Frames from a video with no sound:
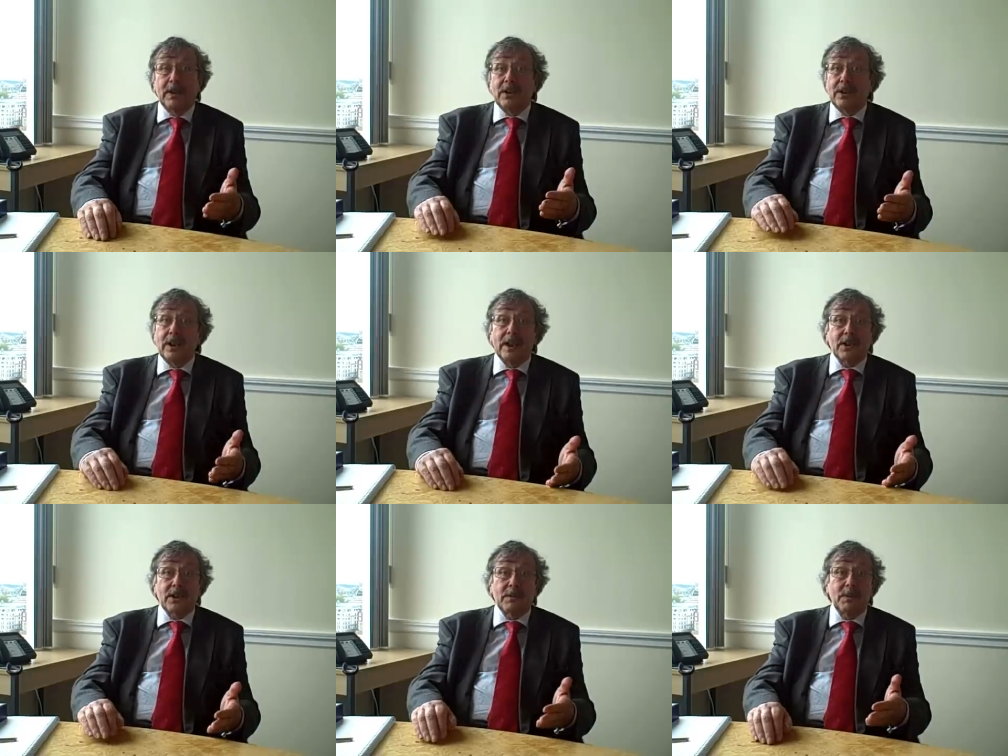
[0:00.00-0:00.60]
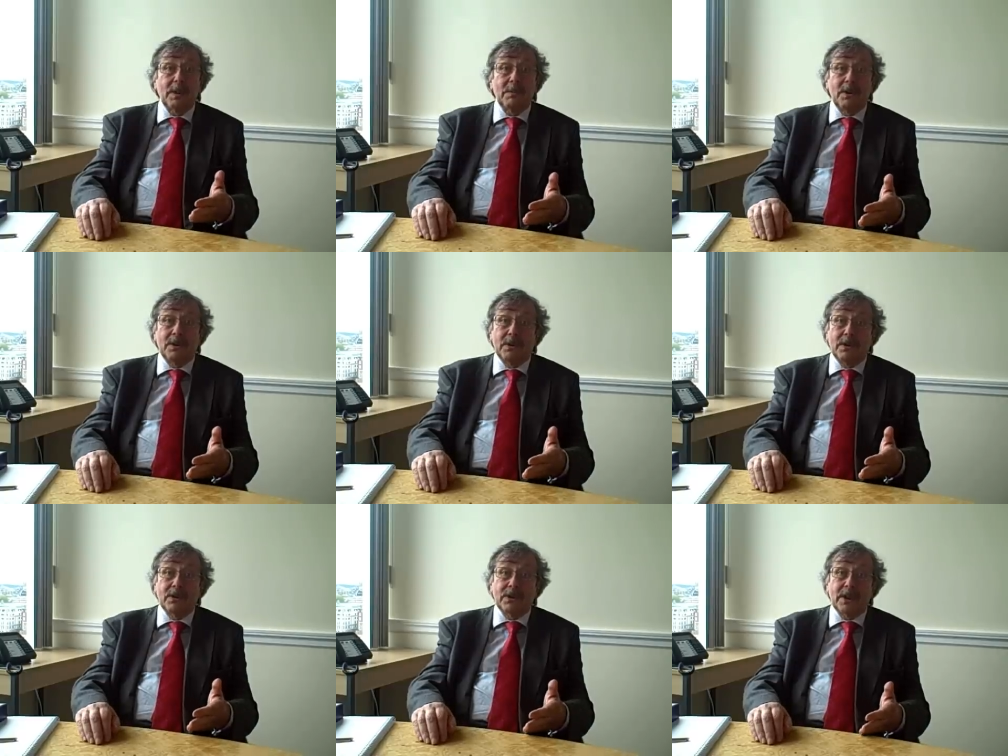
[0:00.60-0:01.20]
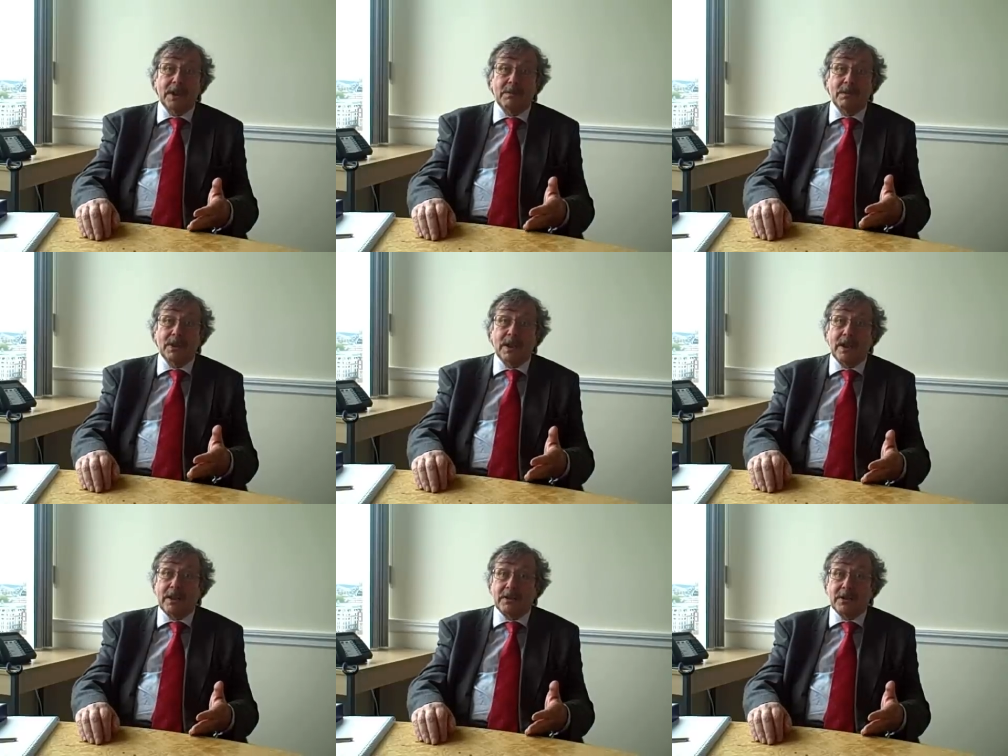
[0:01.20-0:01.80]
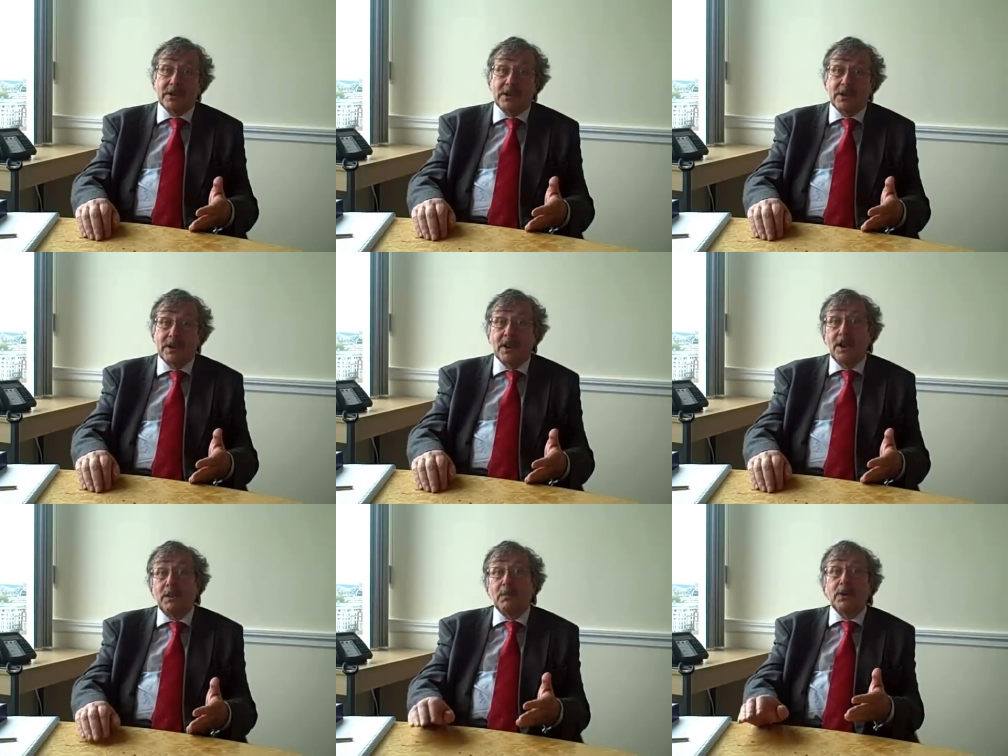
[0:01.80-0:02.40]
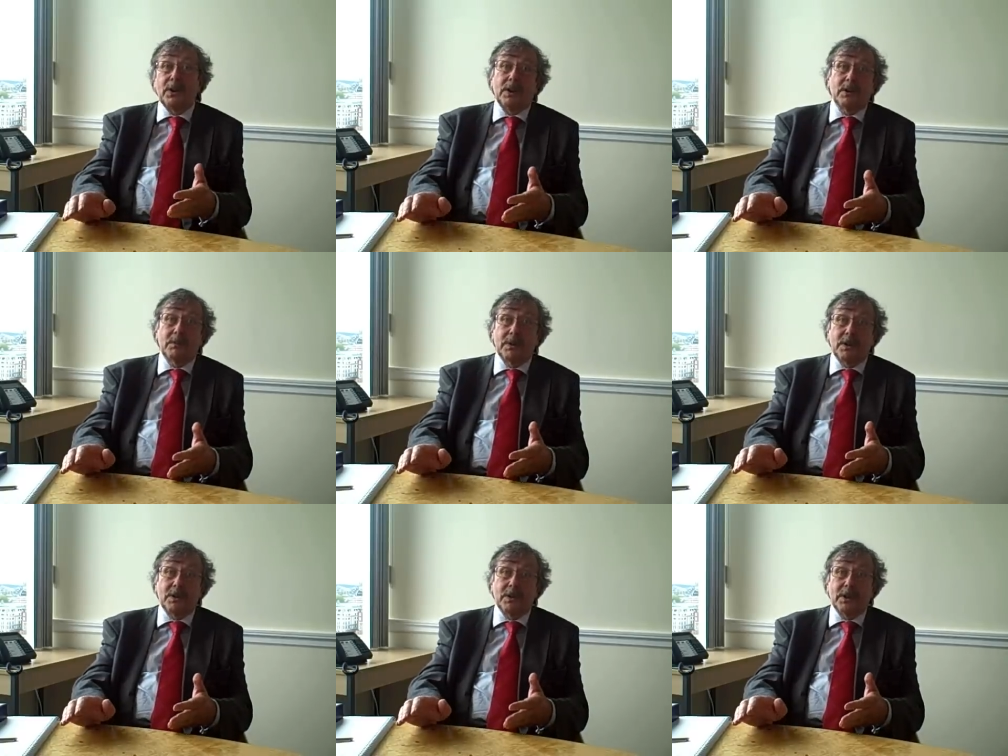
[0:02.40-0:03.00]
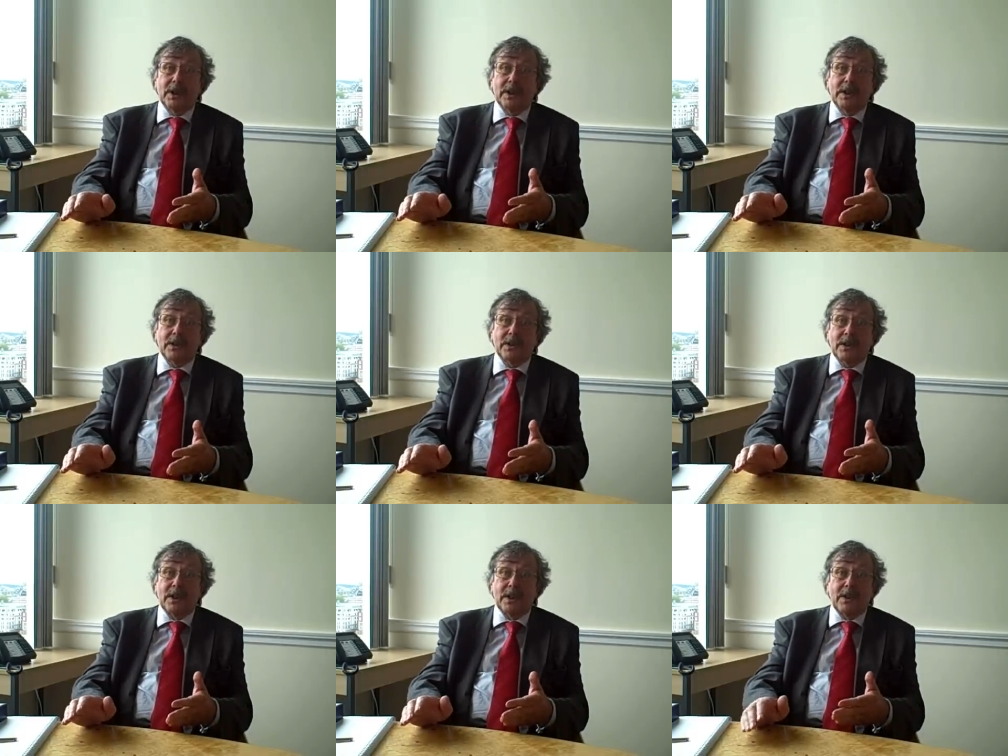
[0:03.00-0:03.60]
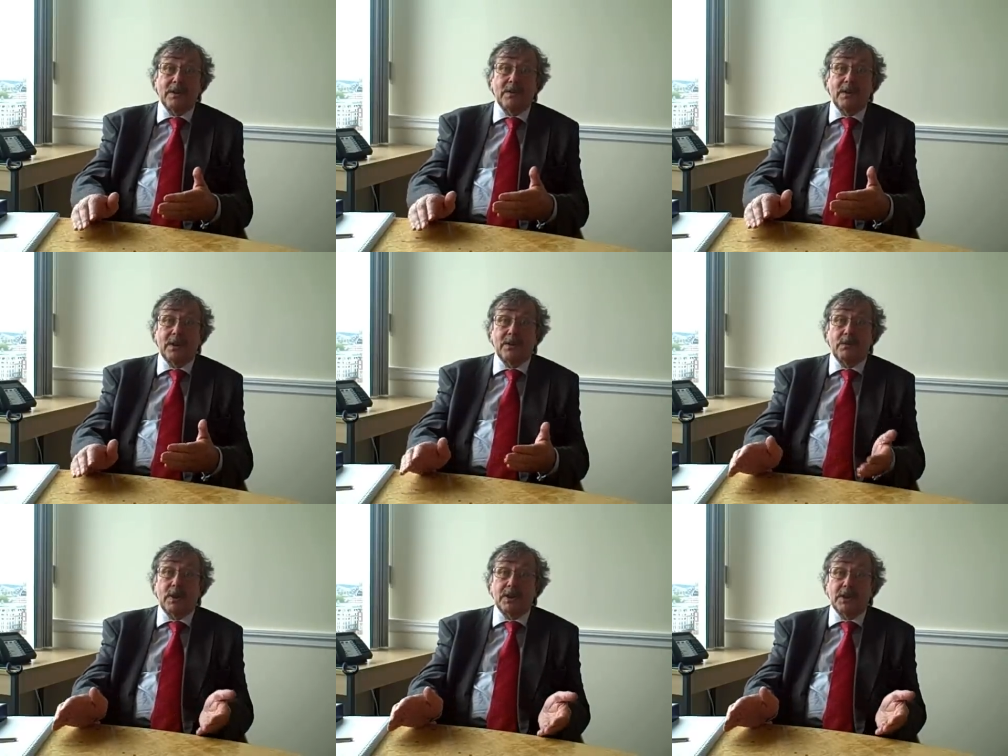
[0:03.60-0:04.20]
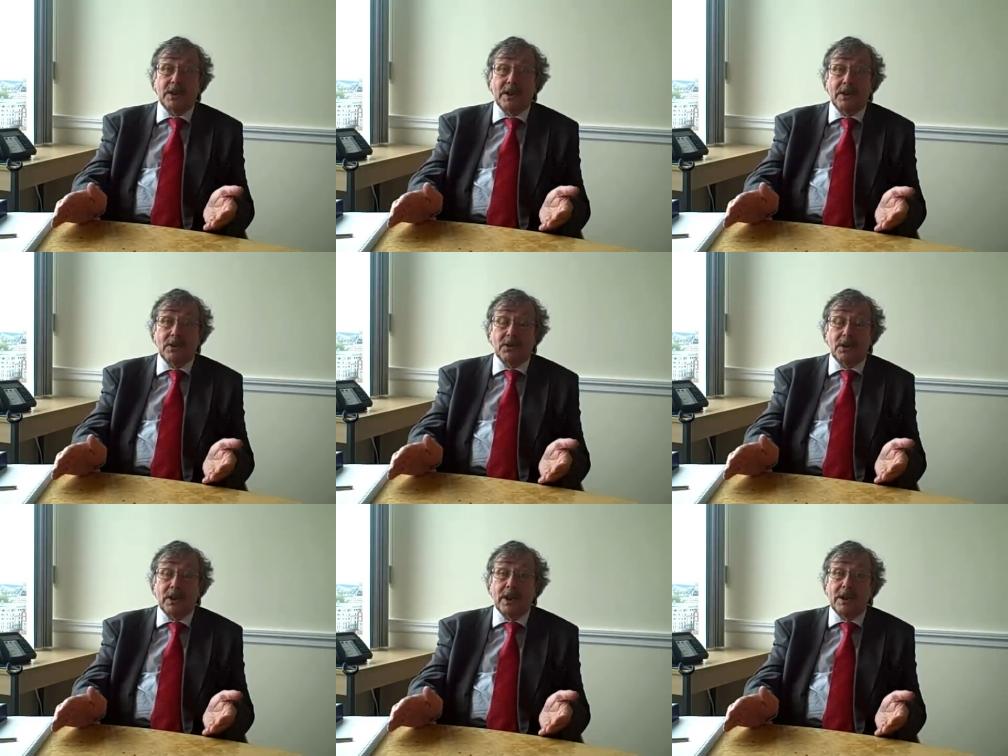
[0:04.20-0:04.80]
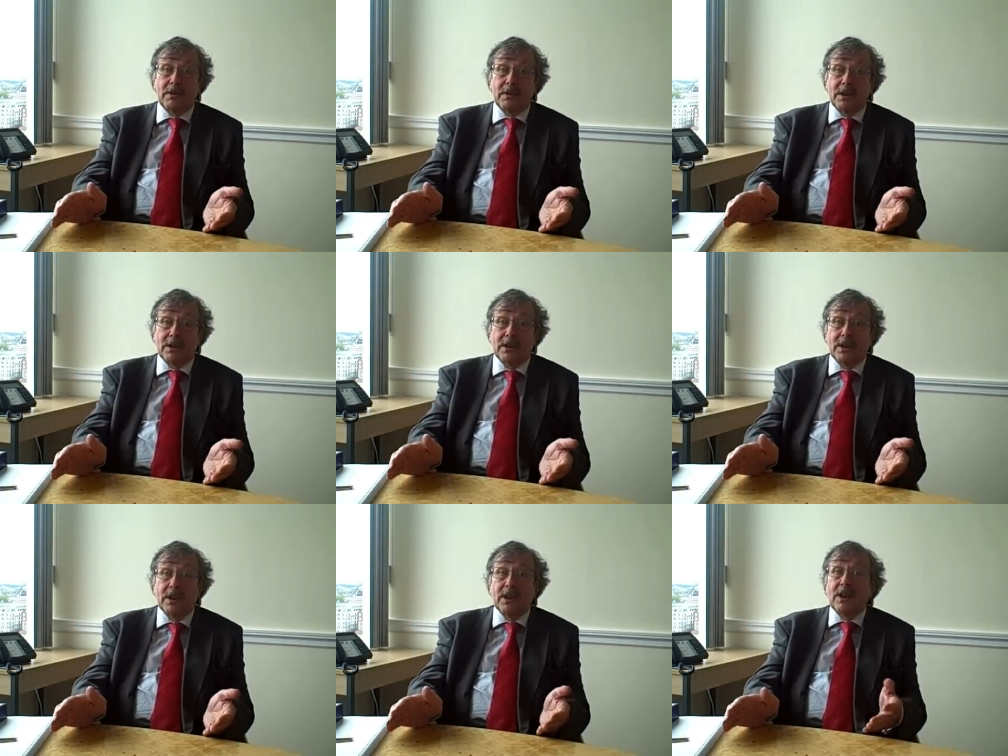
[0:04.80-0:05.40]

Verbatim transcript: The next they may be doing the same task, but they could be doing it in a residential area,